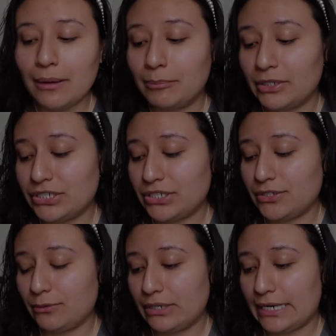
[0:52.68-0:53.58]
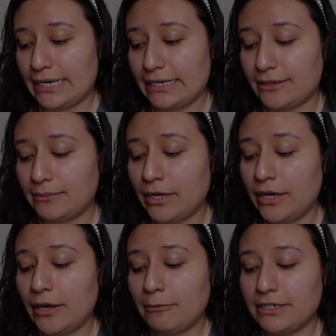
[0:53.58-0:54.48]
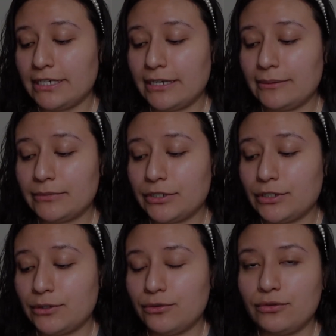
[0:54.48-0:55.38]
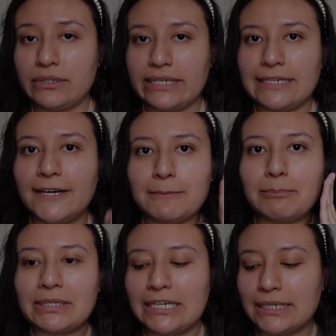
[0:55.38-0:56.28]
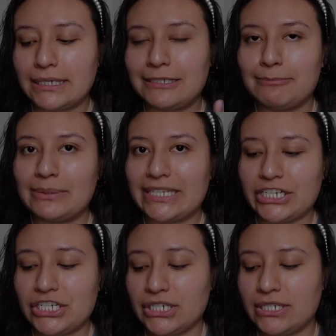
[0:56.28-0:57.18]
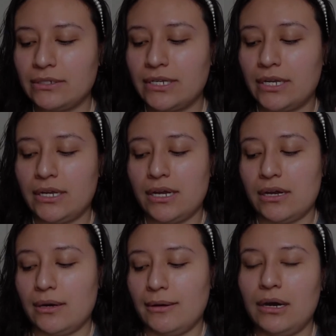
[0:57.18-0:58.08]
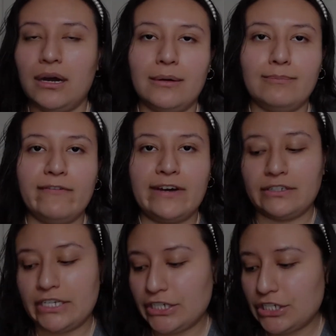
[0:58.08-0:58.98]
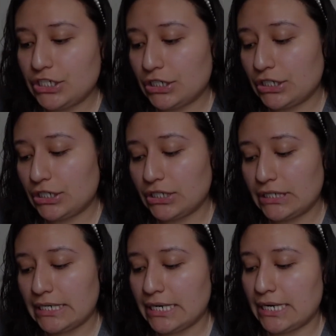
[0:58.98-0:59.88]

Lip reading: blush is the one item. When it comes to like complexion, foundation,